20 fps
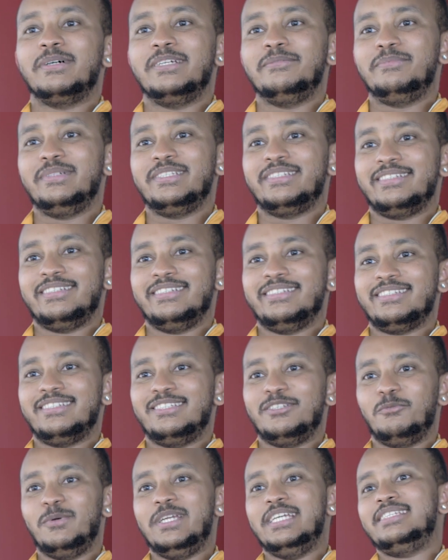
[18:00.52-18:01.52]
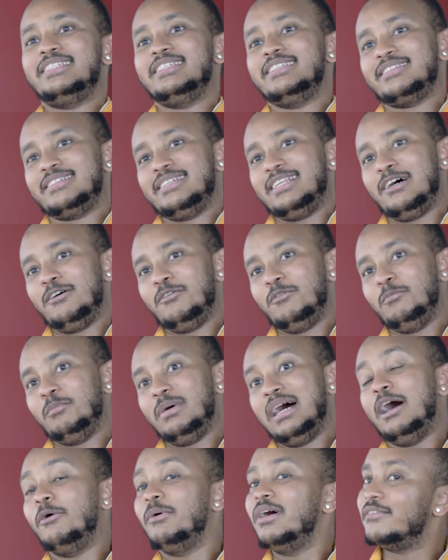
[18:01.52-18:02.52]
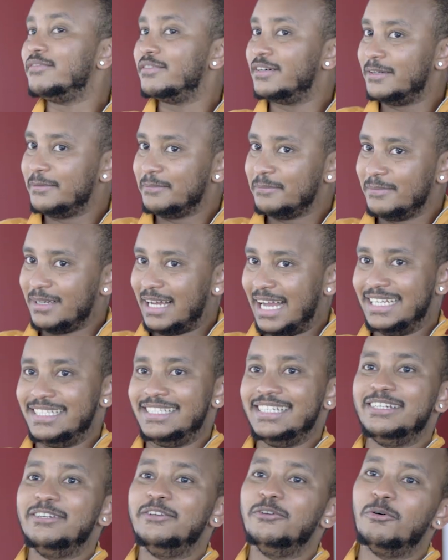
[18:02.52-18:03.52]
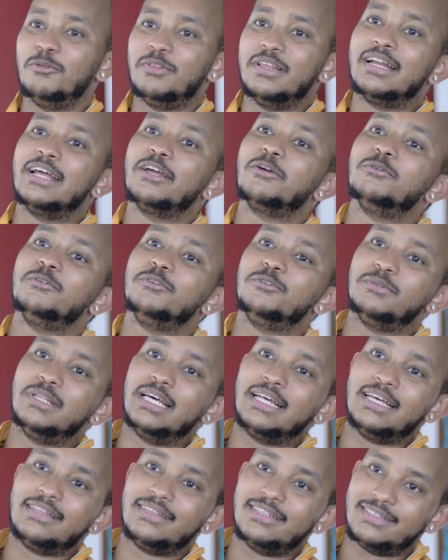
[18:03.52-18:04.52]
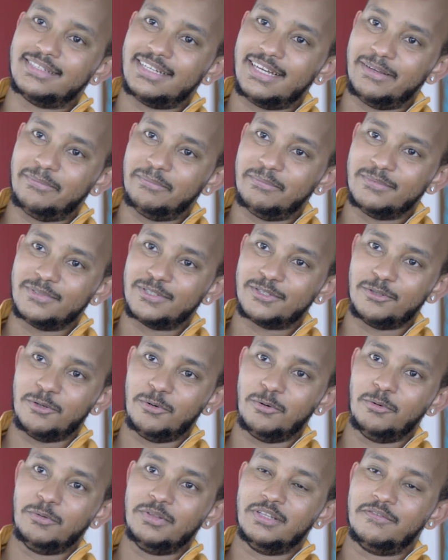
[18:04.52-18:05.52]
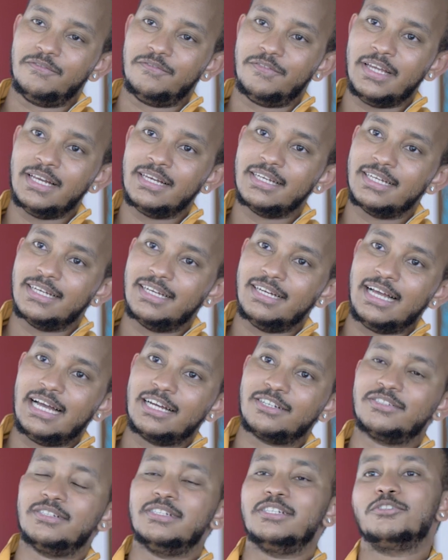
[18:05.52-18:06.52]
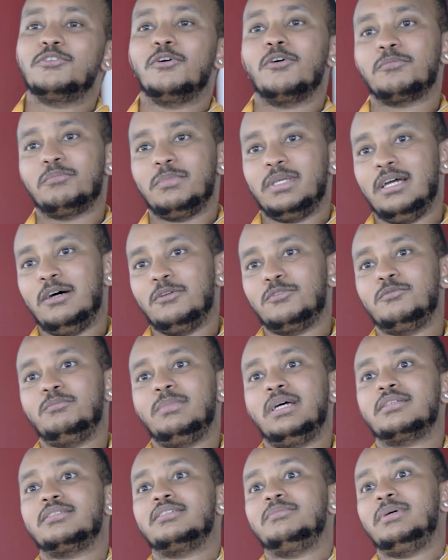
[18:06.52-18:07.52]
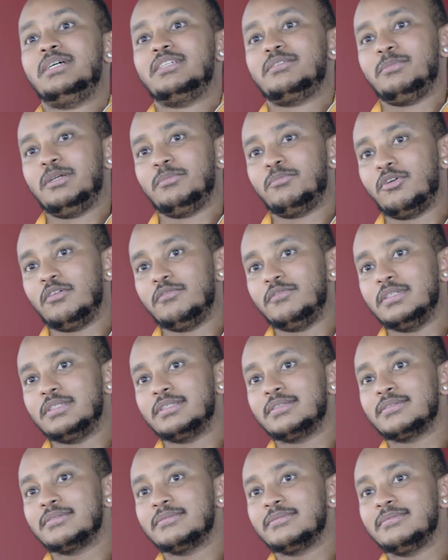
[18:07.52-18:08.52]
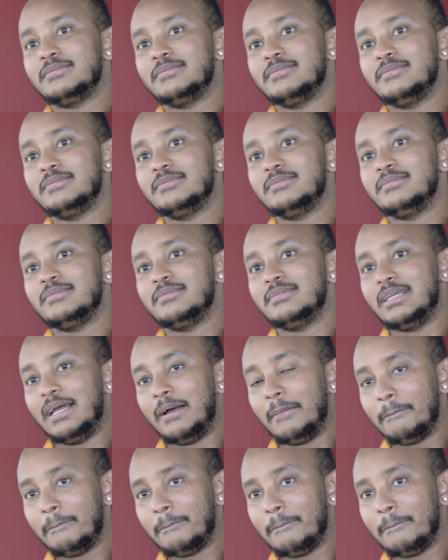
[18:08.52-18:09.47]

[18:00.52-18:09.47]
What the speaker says: my business the way it is now. However, I didn't know that I could do that at the time. So the failure actually taught me how to maximize my profits. Yeah.